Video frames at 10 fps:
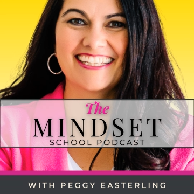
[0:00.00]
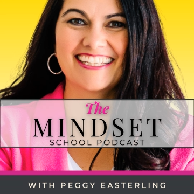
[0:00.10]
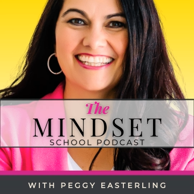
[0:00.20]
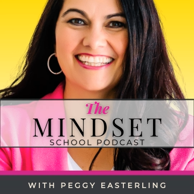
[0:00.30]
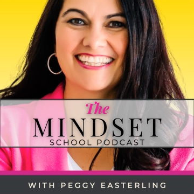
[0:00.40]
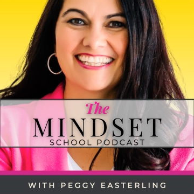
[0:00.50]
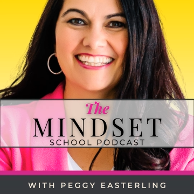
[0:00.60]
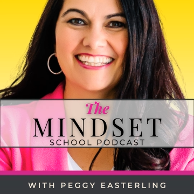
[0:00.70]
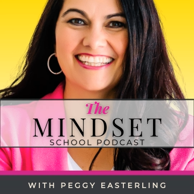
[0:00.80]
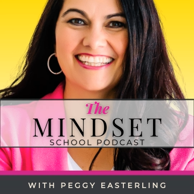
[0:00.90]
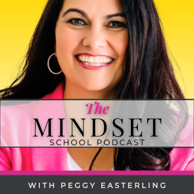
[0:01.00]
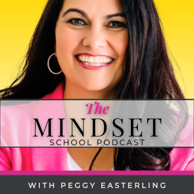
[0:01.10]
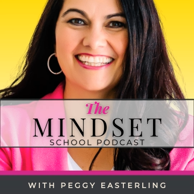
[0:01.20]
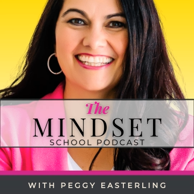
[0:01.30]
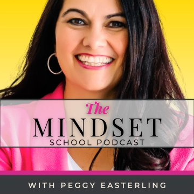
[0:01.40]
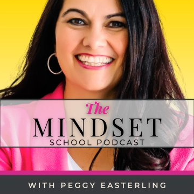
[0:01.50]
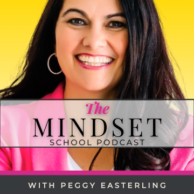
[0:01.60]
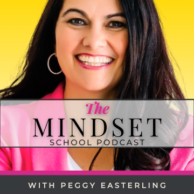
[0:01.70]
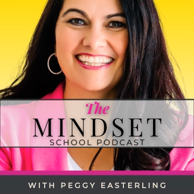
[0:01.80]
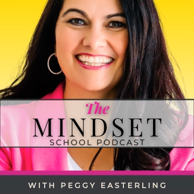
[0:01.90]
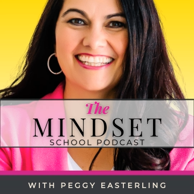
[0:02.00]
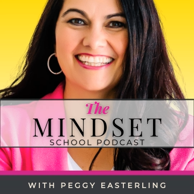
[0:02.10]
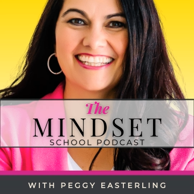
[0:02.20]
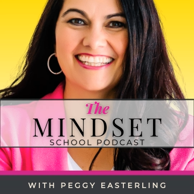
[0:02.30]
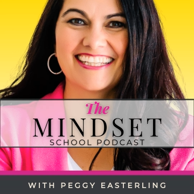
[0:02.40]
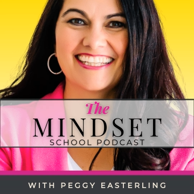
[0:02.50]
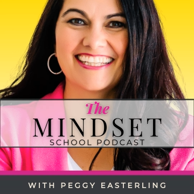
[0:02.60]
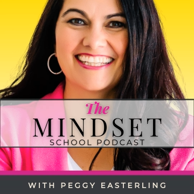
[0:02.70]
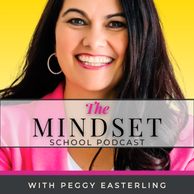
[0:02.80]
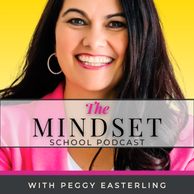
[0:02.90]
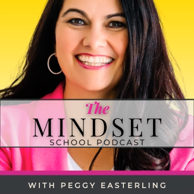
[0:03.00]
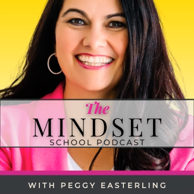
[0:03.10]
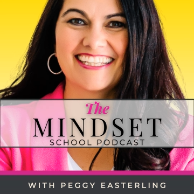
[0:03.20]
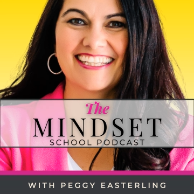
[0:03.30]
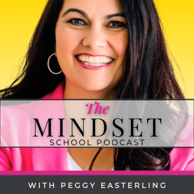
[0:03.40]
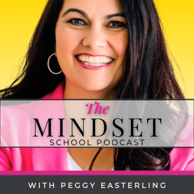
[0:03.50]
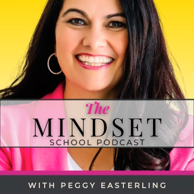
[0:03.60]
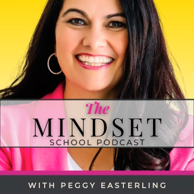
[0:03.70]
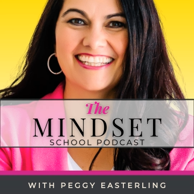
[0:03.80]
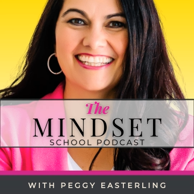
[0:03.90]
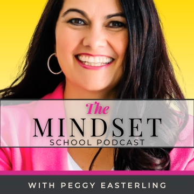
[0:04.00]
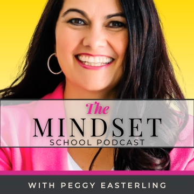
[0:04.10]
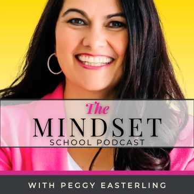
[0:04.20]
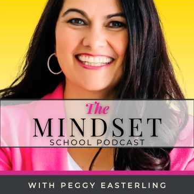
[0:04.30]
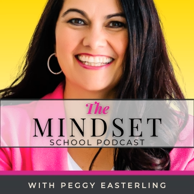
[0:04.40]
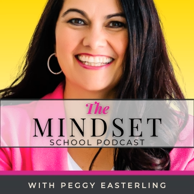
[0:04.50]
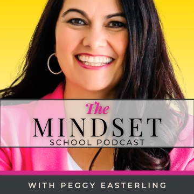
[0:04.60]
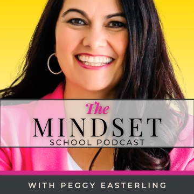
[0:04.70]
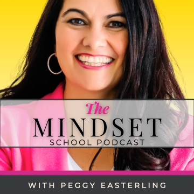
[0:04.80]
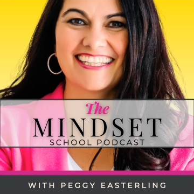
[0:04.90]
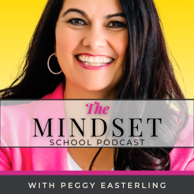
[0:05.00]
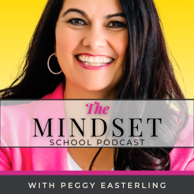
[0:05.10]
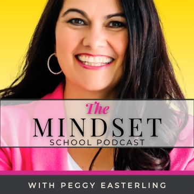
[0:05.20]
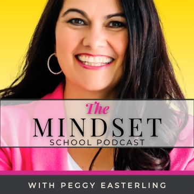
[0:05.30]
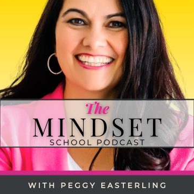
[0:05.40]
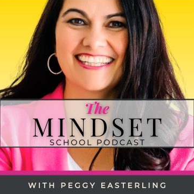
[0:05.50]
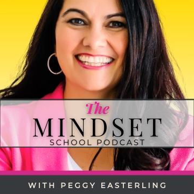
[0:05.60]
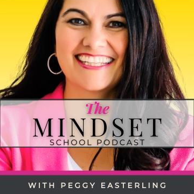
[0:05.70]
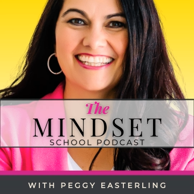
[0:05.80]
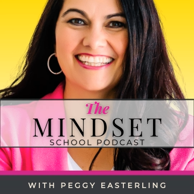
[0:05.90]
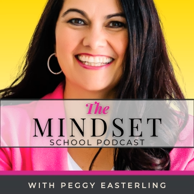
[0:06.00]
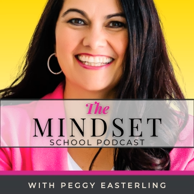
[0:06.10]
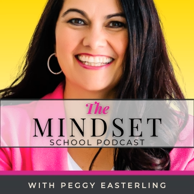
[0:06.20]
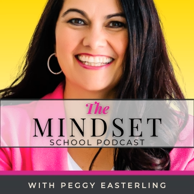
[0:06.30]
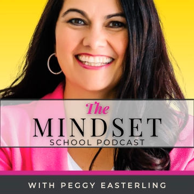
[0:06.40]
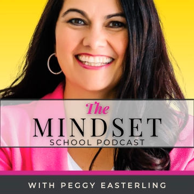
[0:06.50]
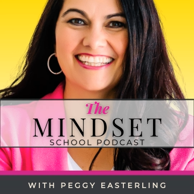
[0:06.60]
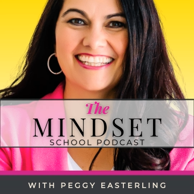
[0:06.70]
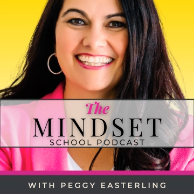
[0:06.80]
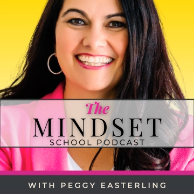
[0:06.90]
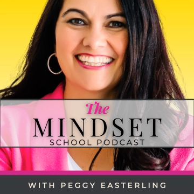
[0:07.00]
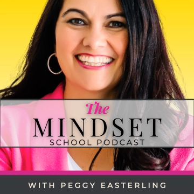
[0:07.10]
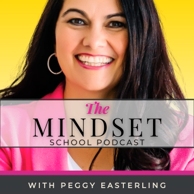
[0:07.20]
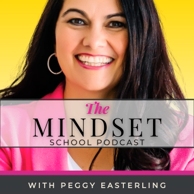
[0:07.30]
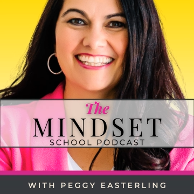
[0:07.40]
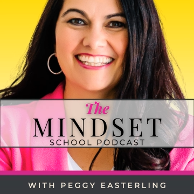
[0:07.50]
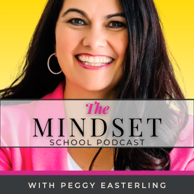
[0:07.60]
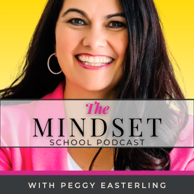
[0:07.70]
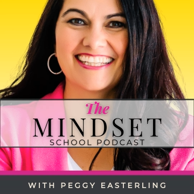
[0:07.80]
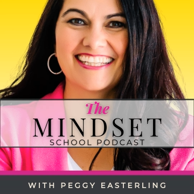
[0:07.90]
(no lip movement)